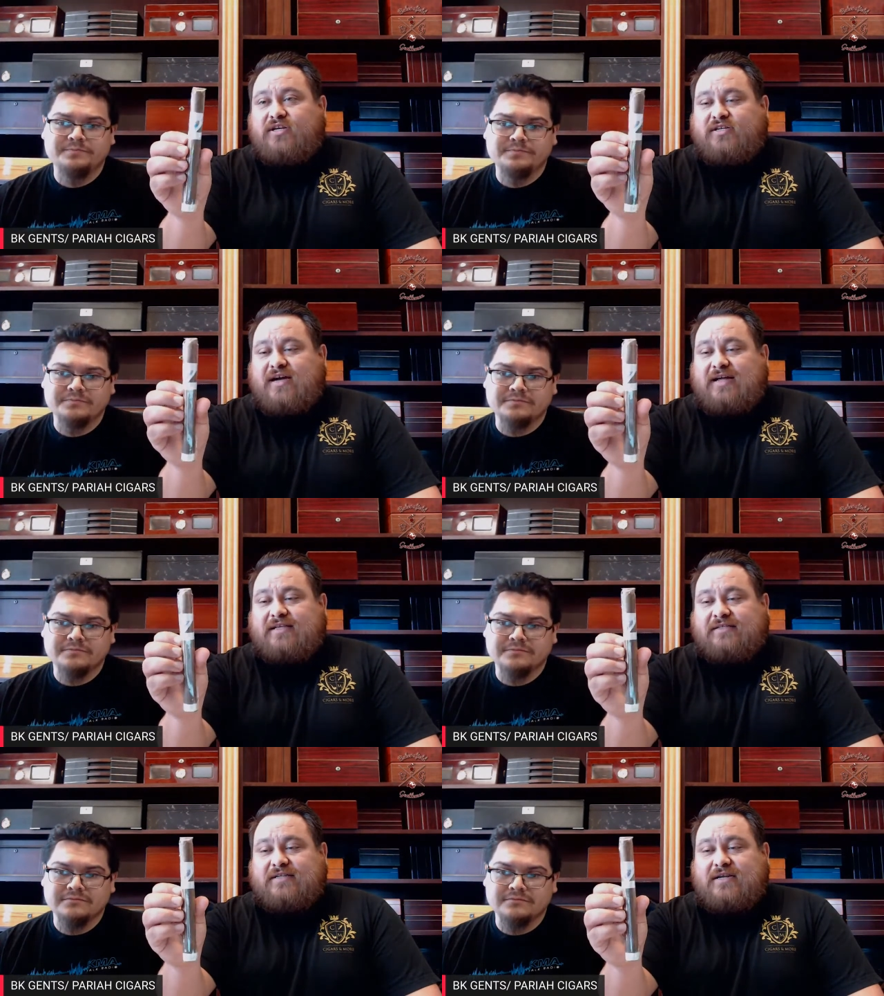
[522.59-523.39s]
Speaker 1: just got
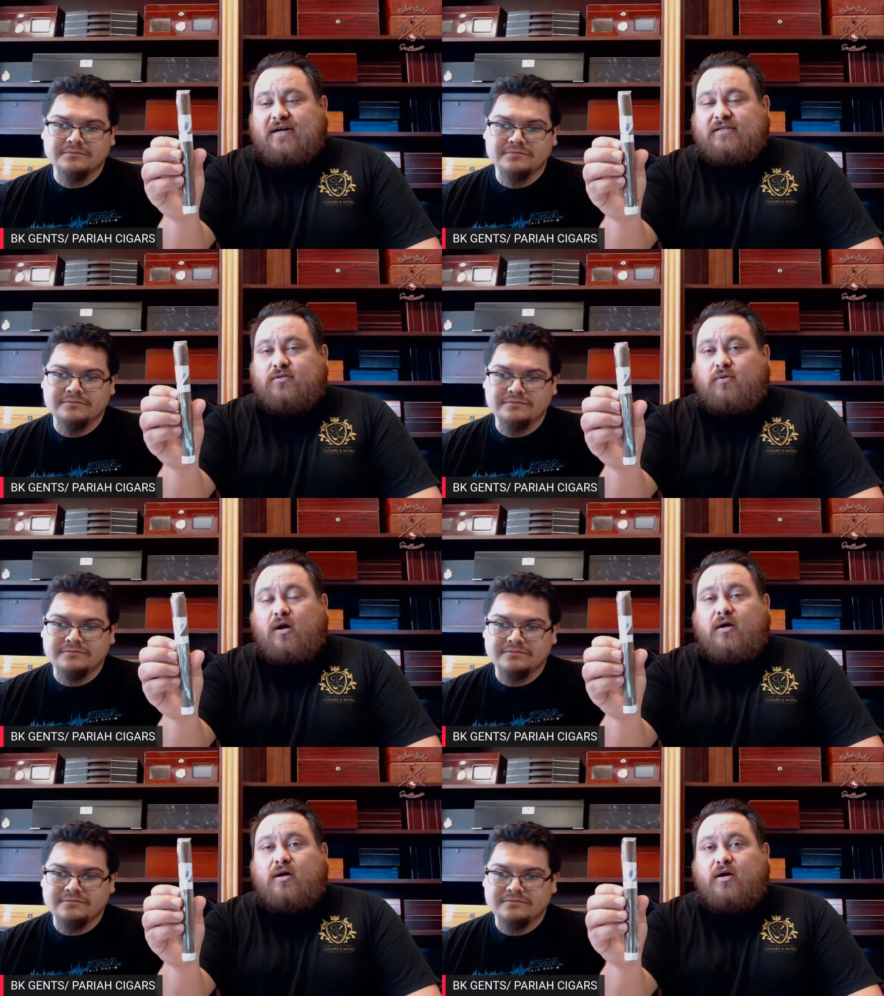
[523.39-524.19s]
these in not too
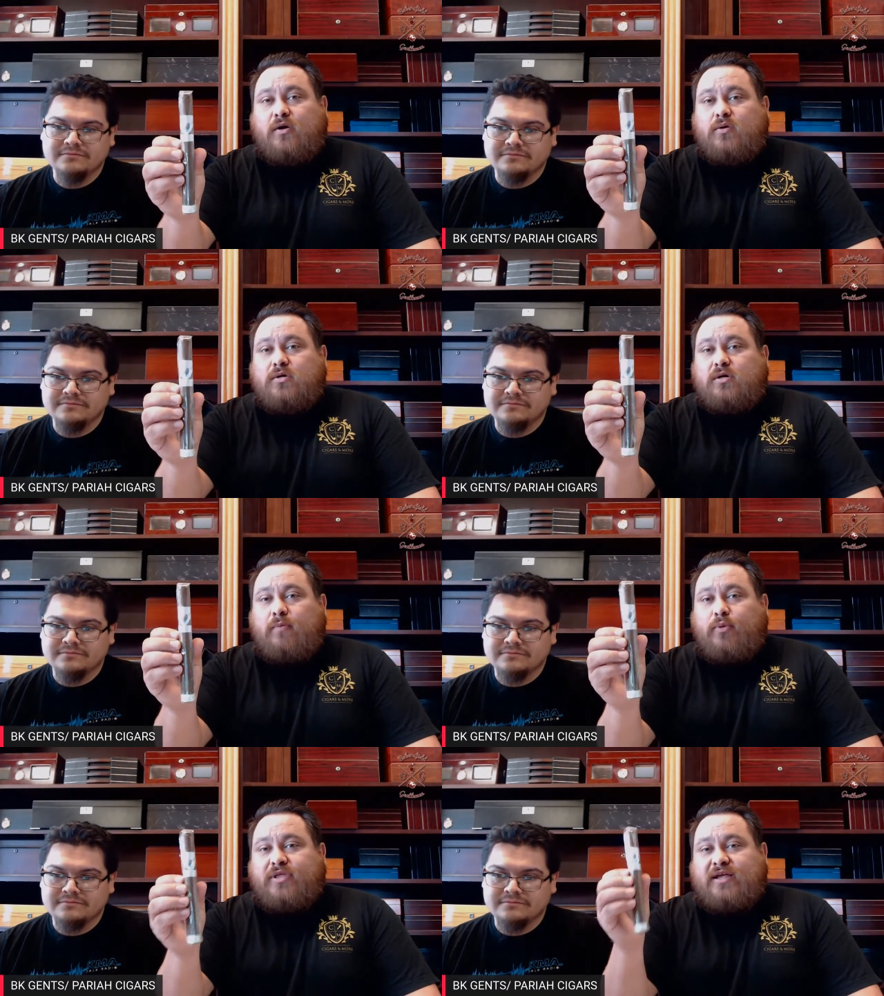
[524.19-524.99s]
long ago, uh,
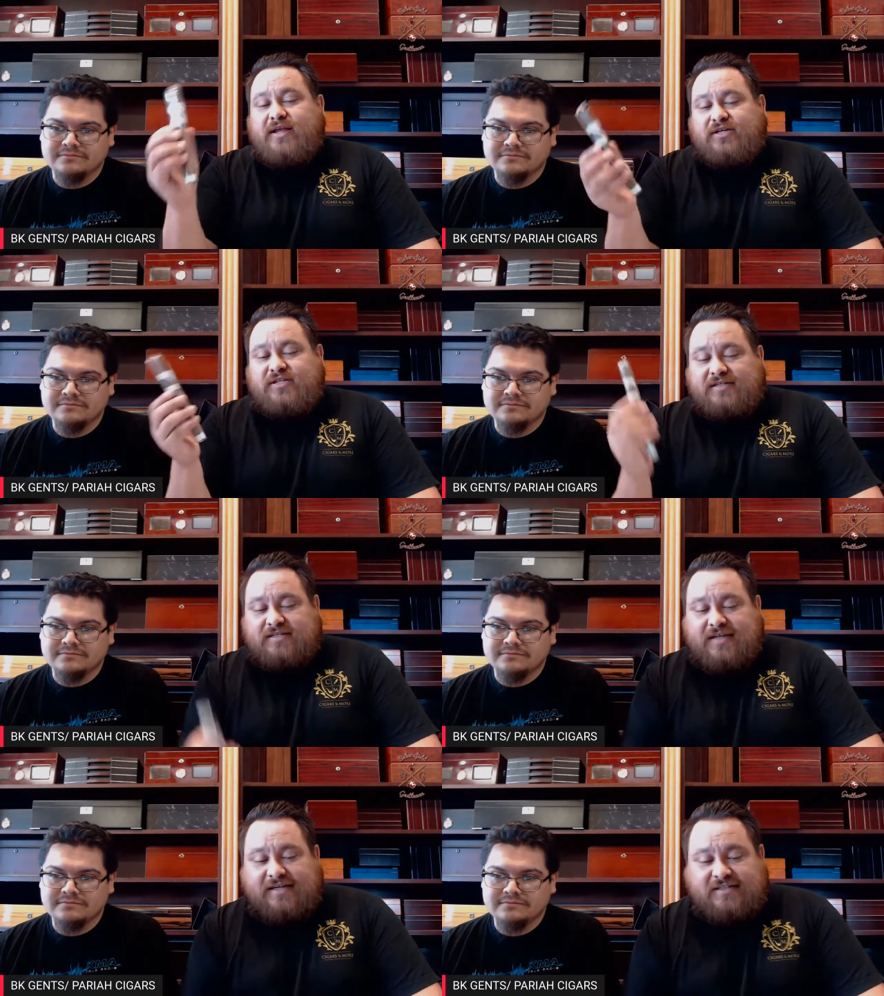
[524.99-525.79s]
but we did get a chance to
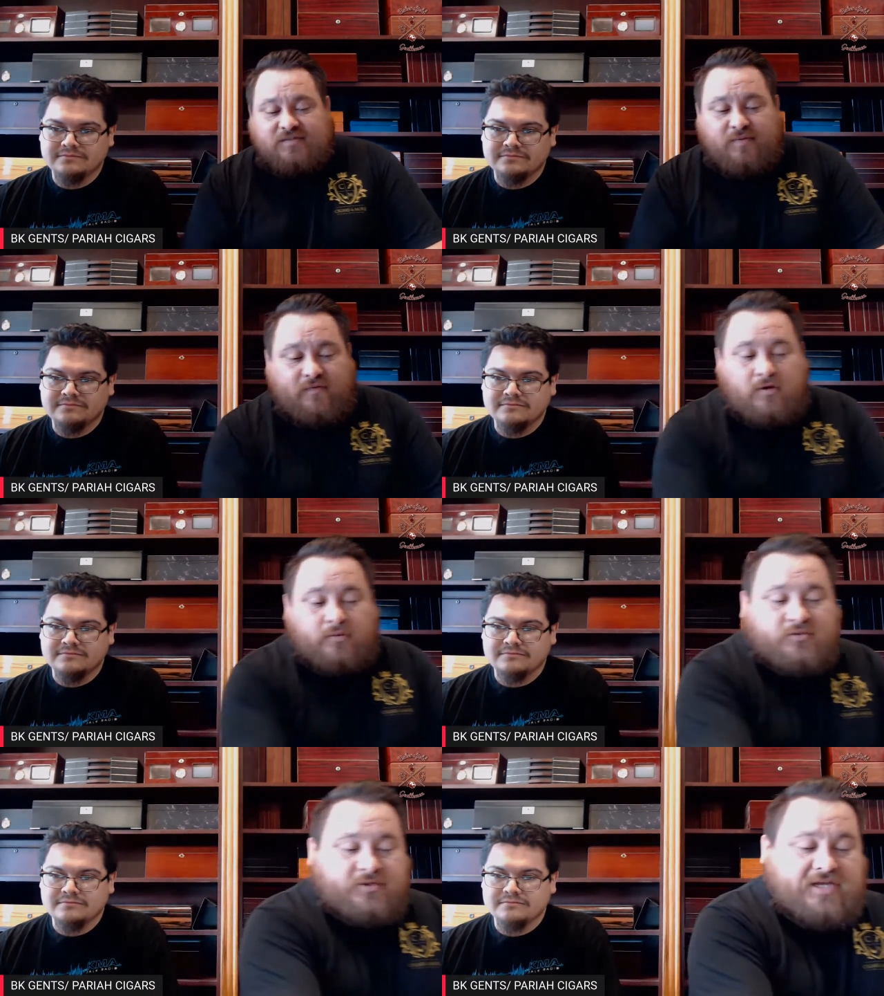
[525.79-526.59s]
taste this before it
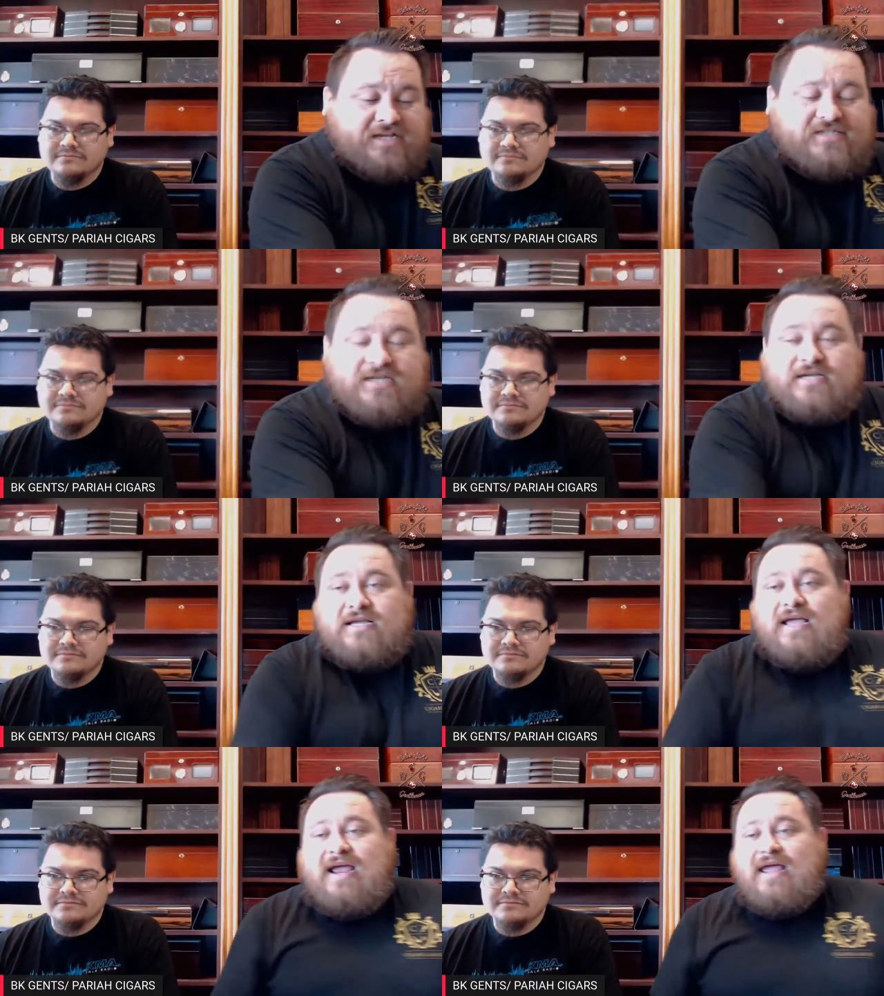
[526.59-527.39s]
was released,
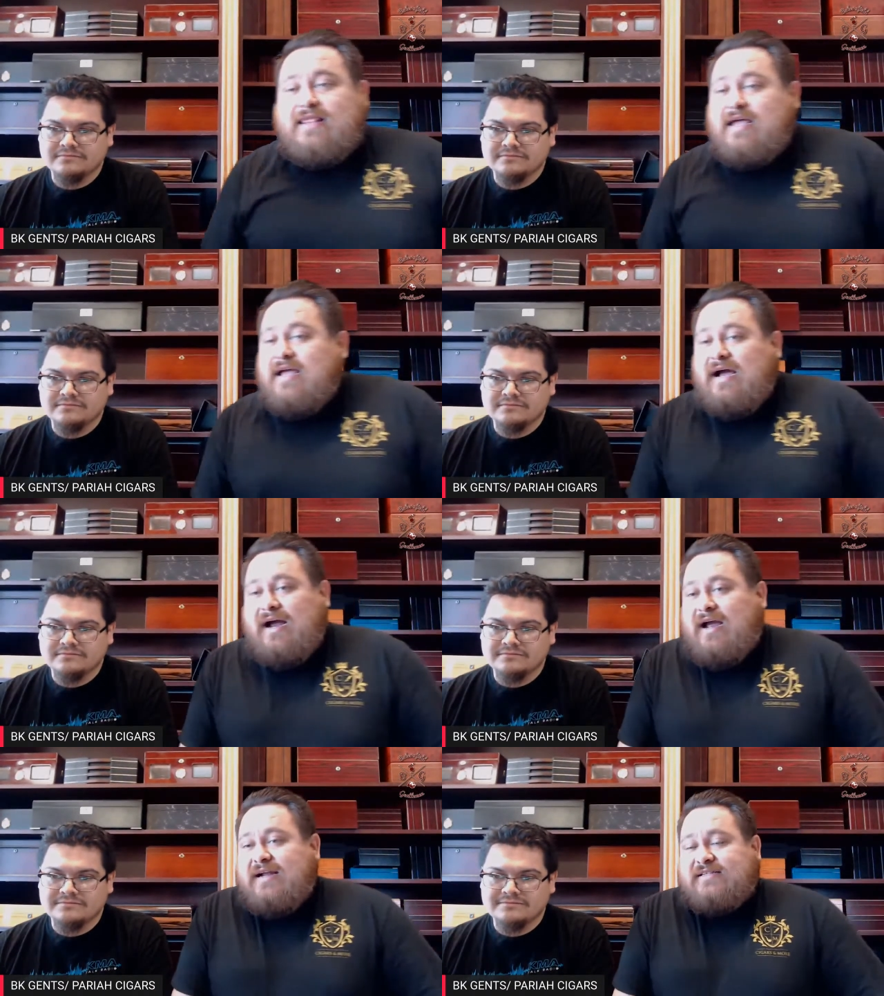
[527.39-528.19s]
and
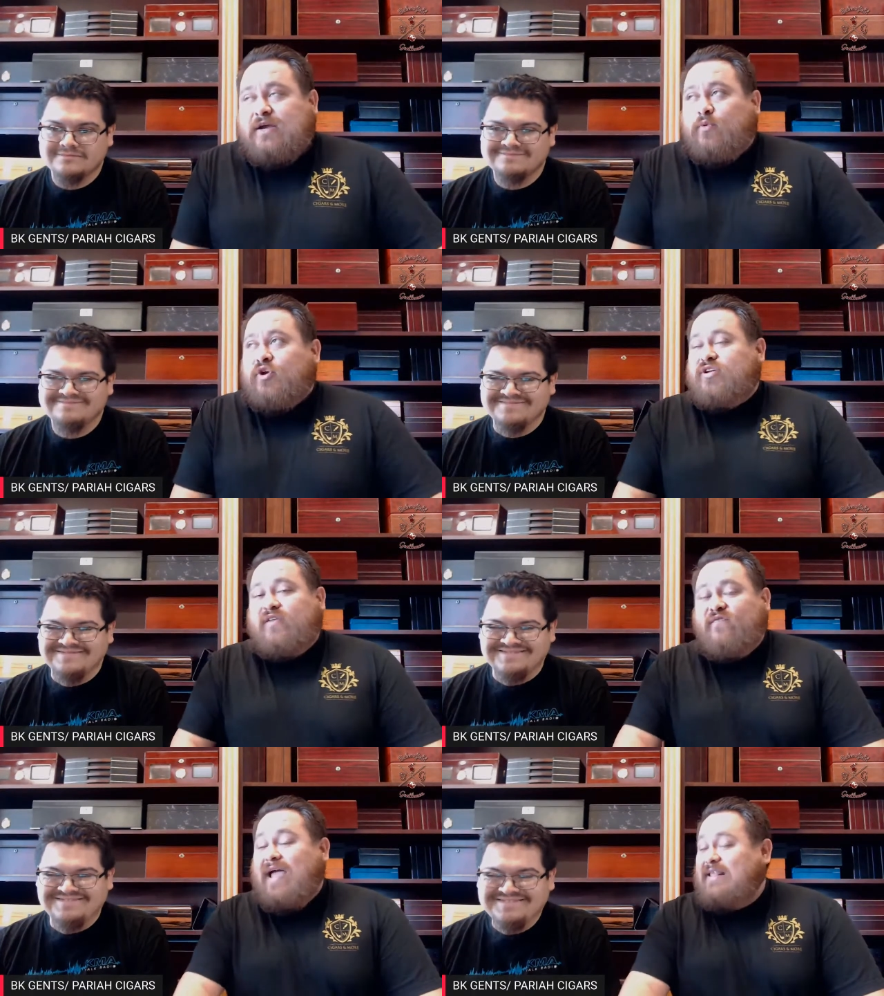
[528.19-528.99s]
I gotta say, Rich did a
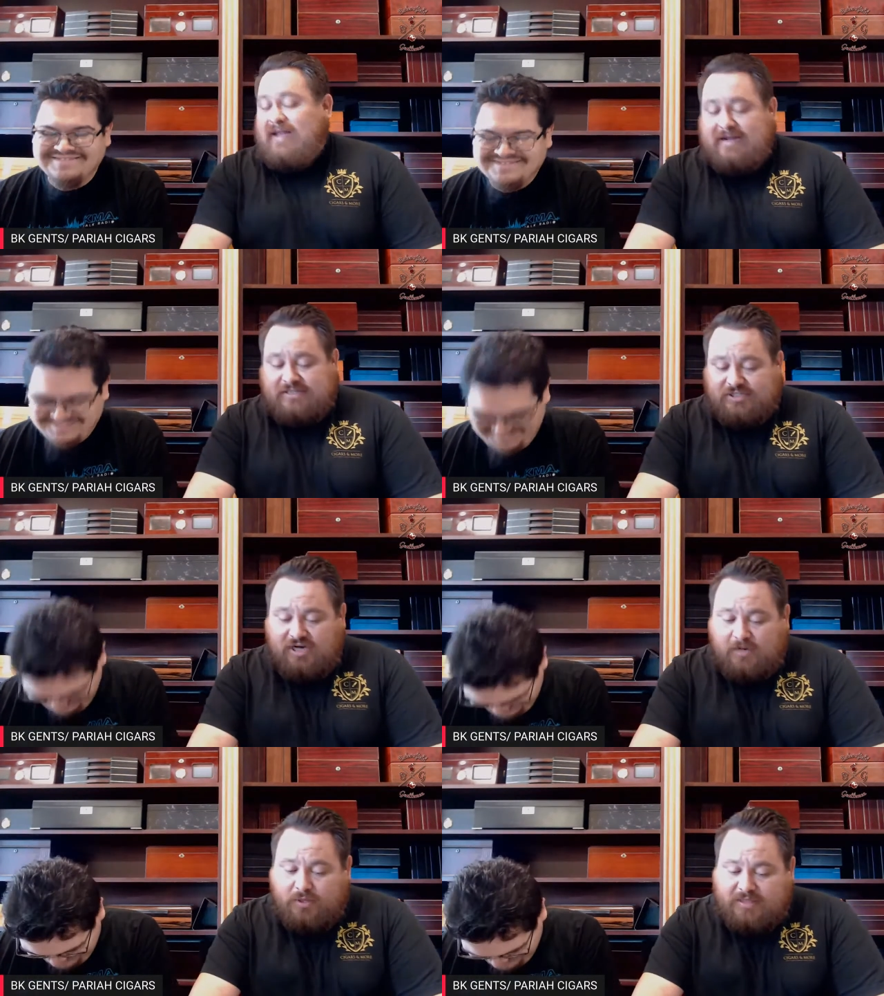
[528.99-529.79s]
fantastic
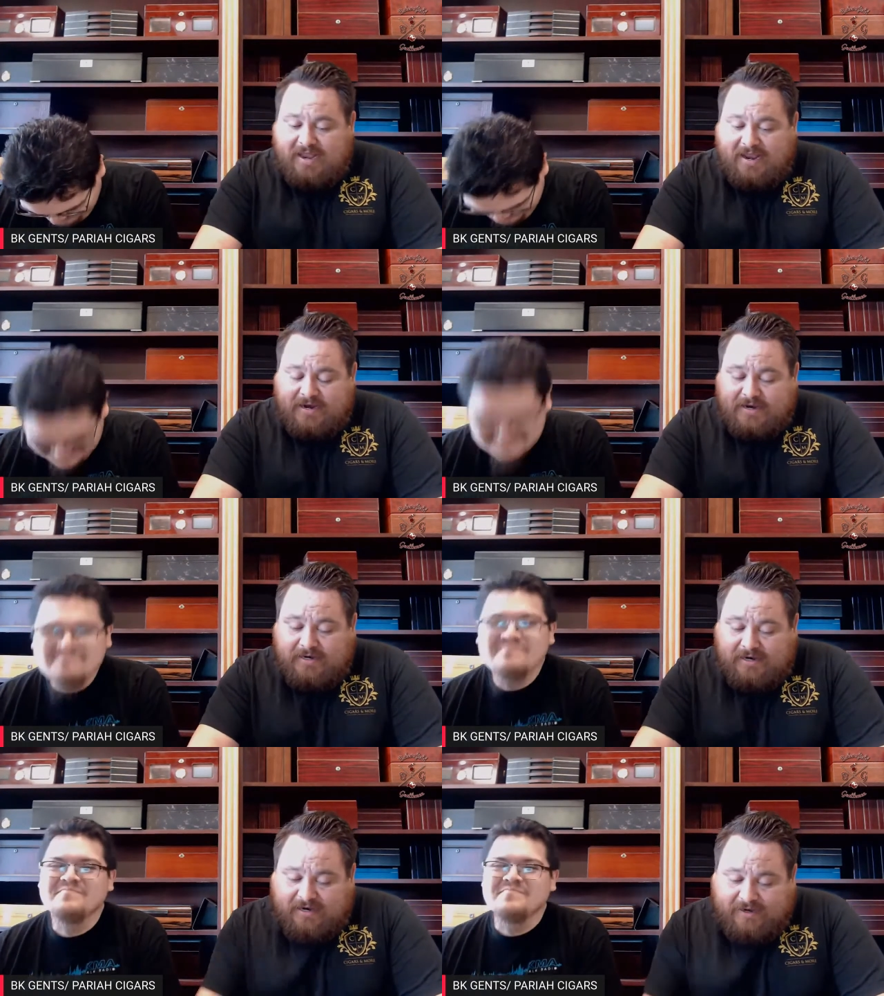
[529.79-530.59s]
job with that.
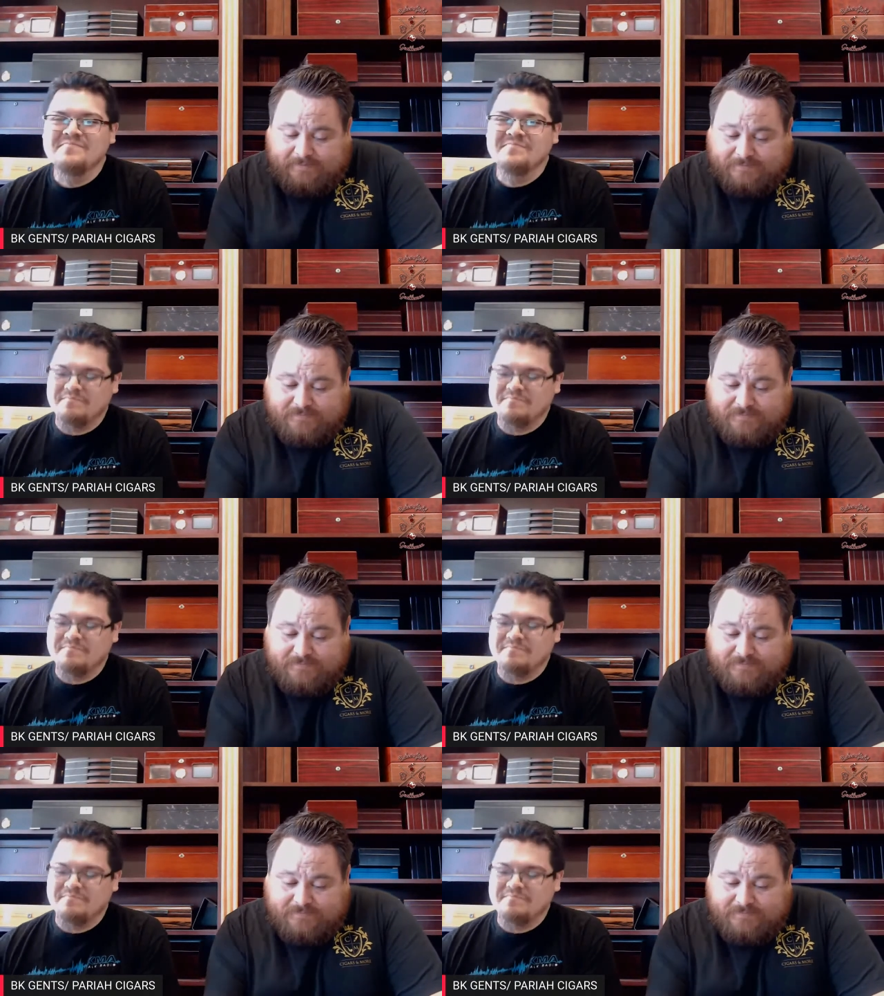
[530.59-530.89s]
Uh,